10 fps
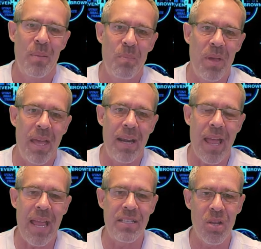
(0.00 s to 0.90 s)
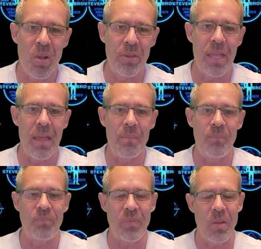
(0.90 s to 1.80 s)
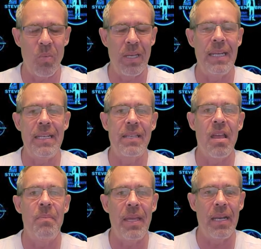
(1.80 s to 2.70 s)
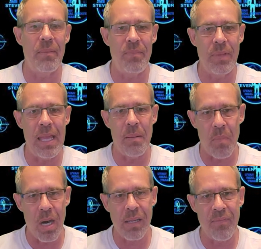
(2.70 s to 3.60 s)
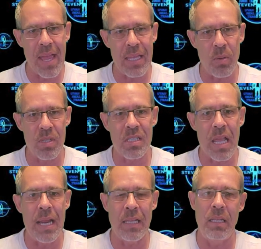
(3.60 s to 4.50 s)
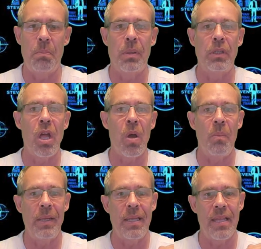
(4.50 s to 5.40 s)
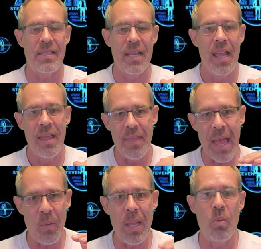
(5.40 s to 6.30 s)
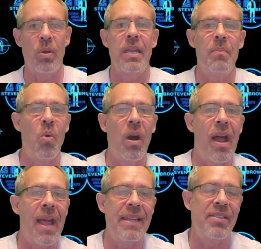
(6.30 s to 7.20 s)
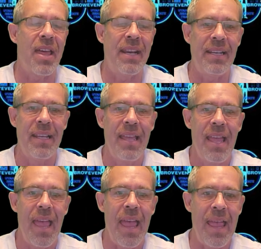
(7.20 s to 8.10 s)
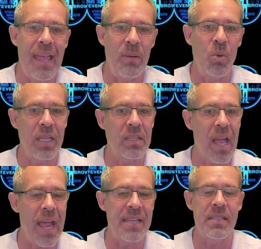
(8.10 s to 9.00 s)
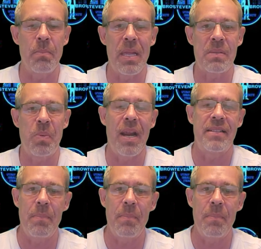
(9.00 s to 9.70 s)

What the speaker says: But I told them we need to come in at market value or slightly below, because that way we'll get more eyes on it and we'll get the highest and best price.